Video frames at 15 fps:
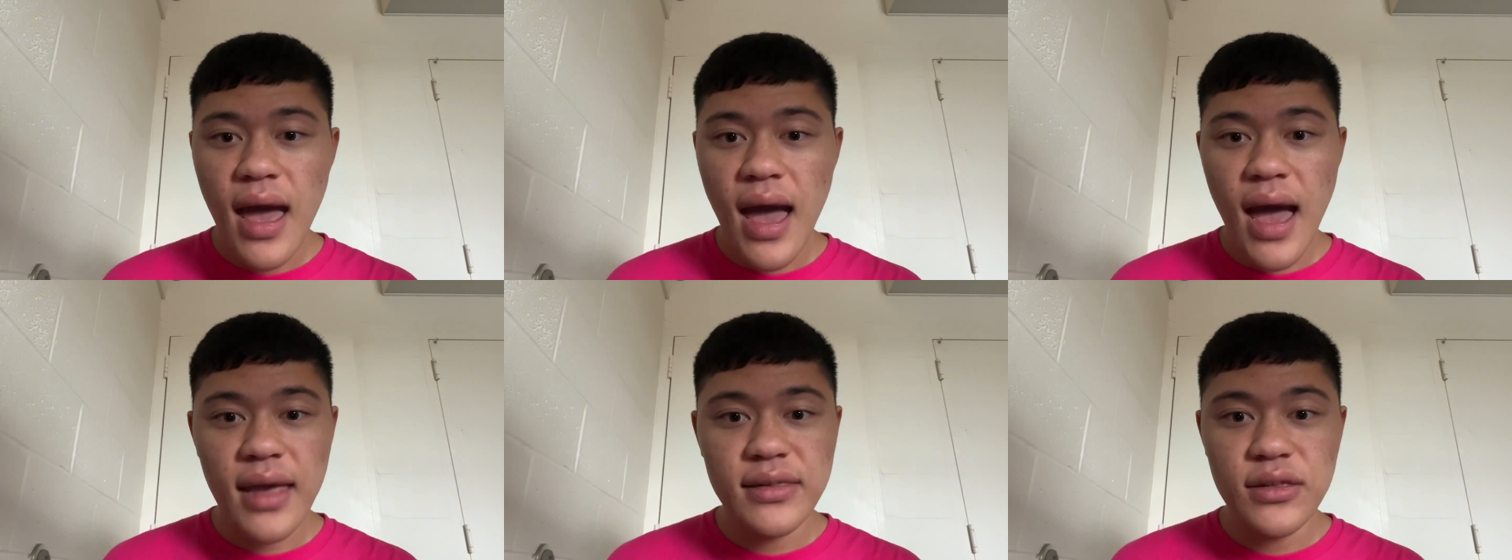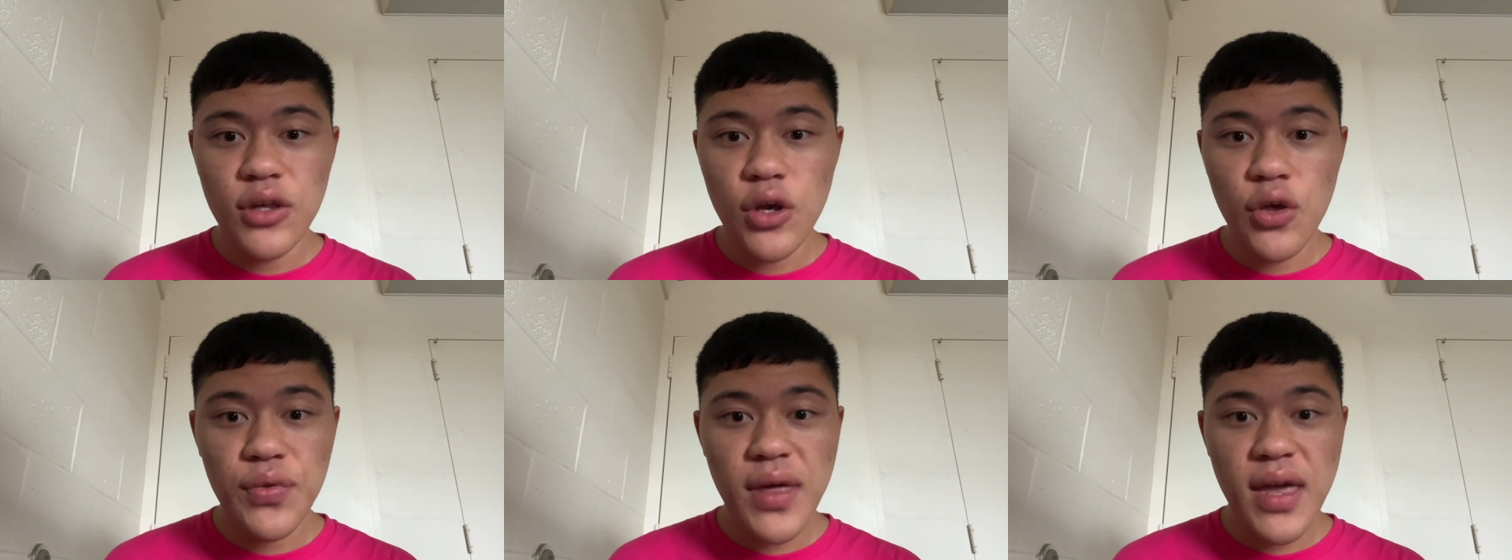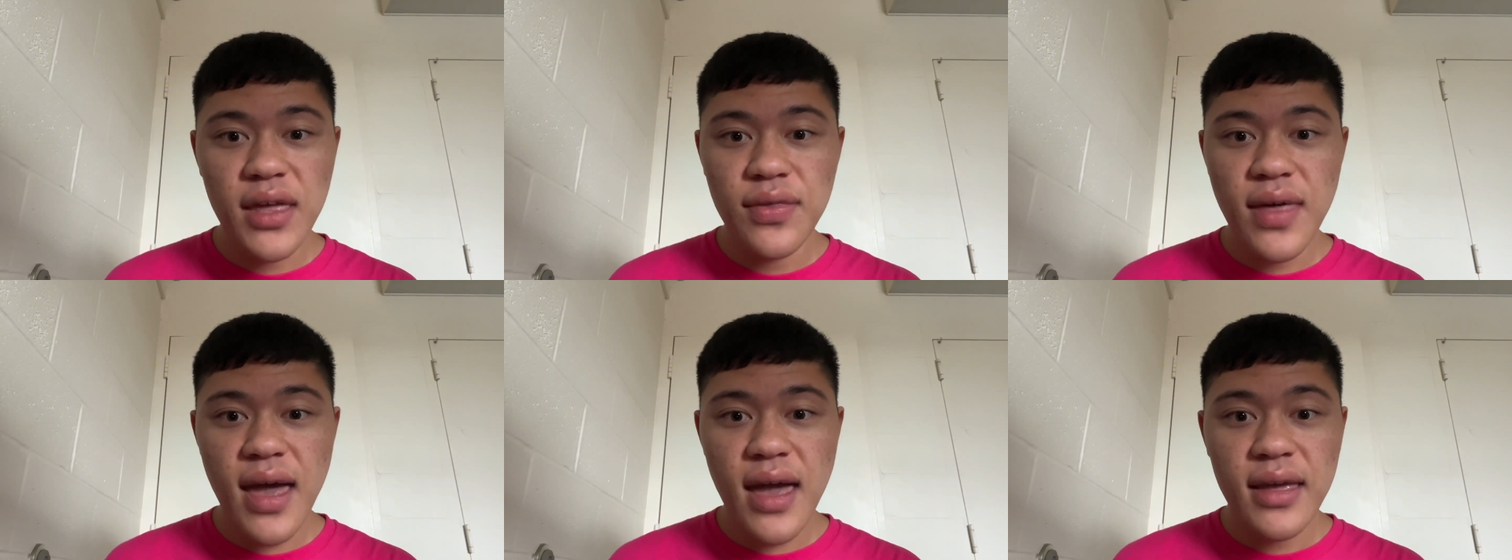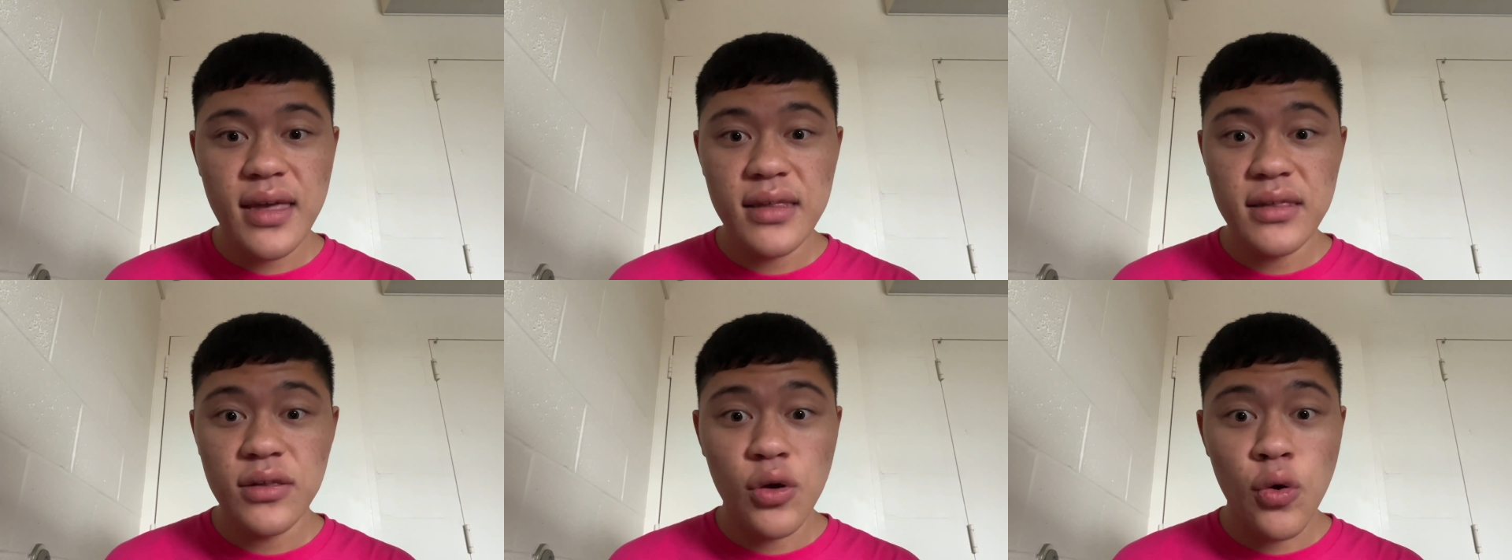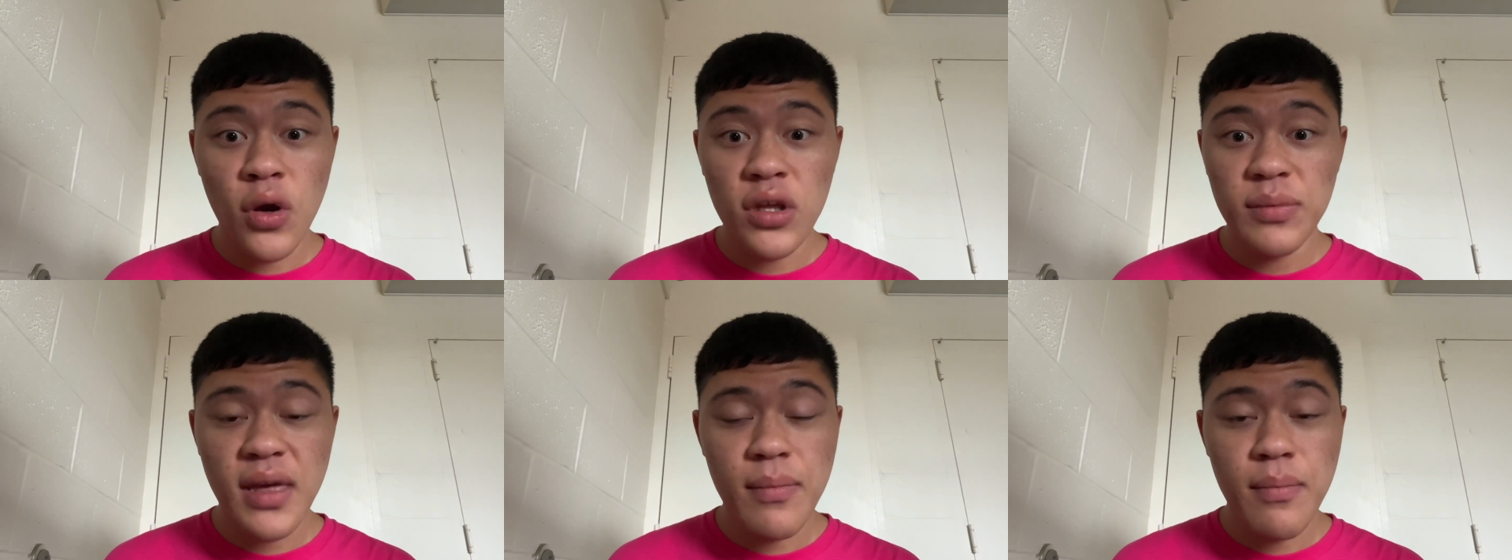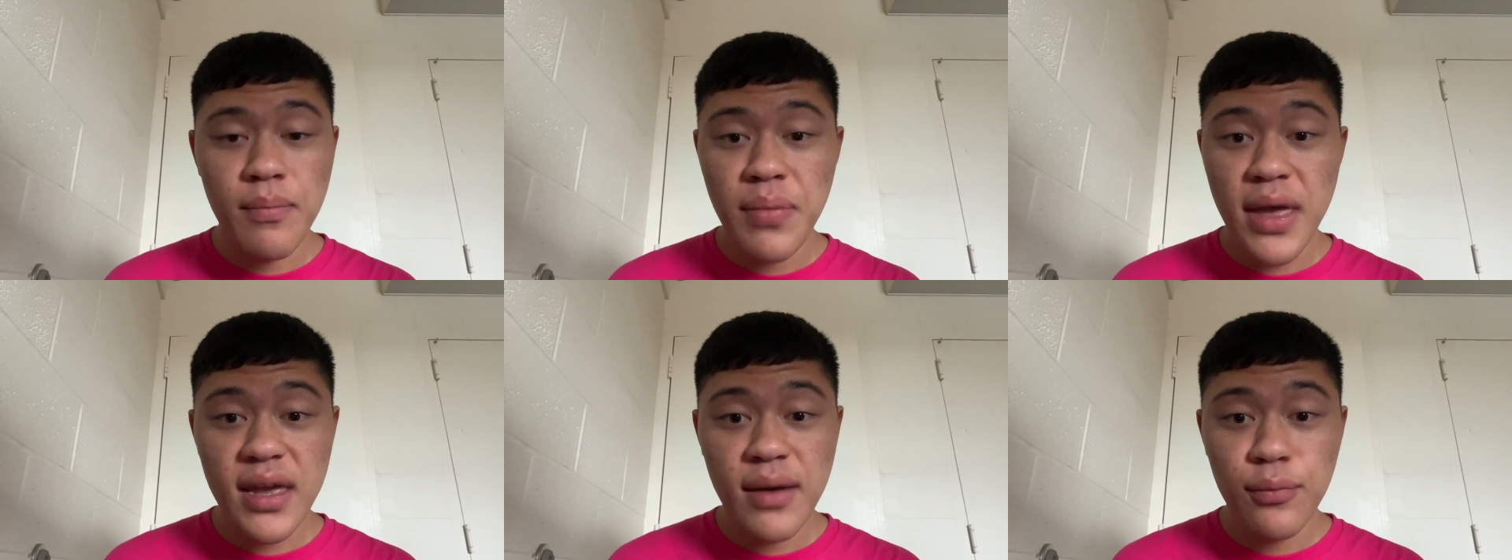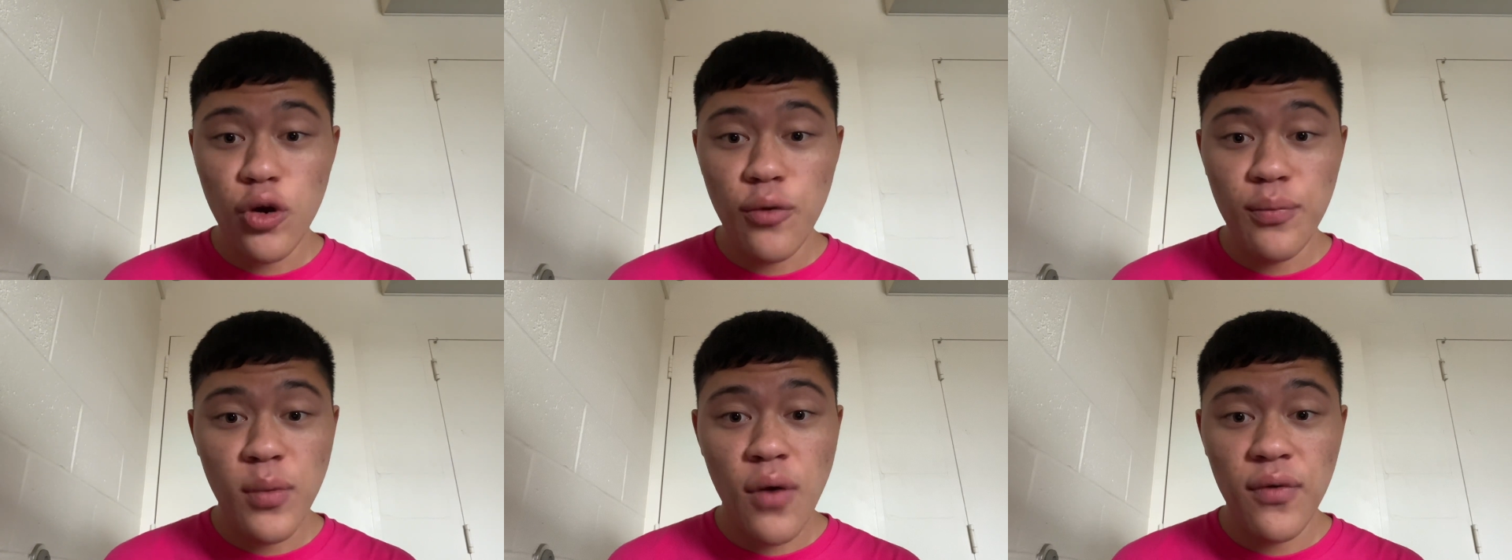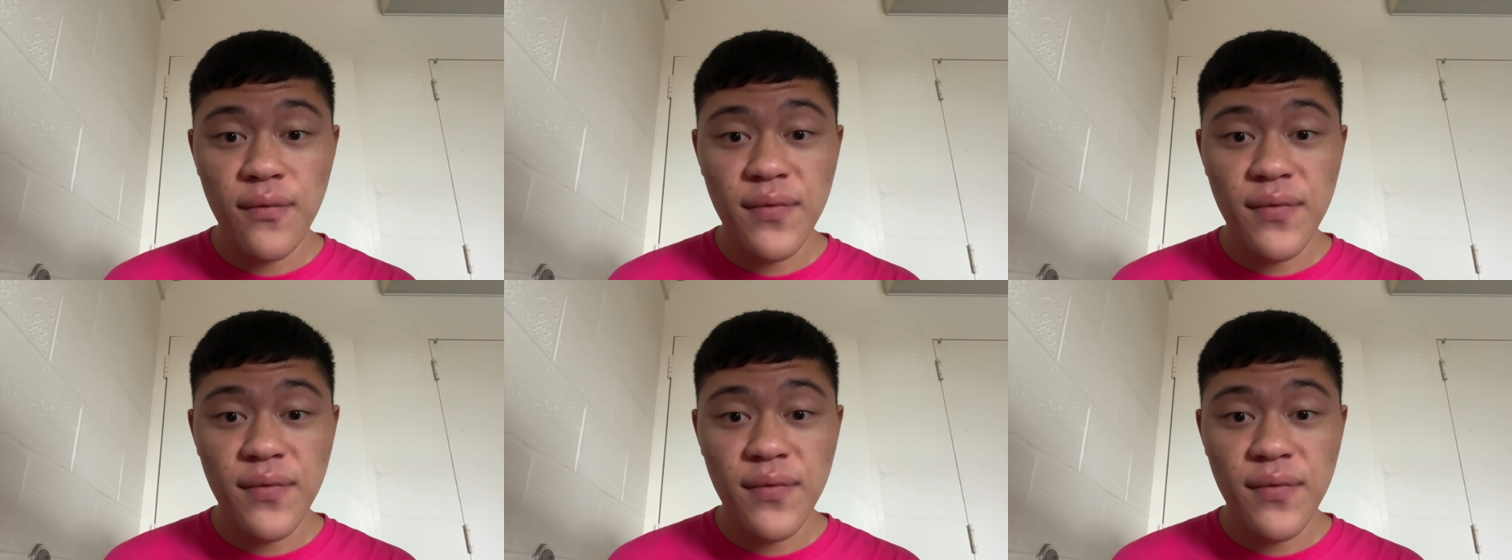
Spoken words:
I still think that he's going to be a big improvement over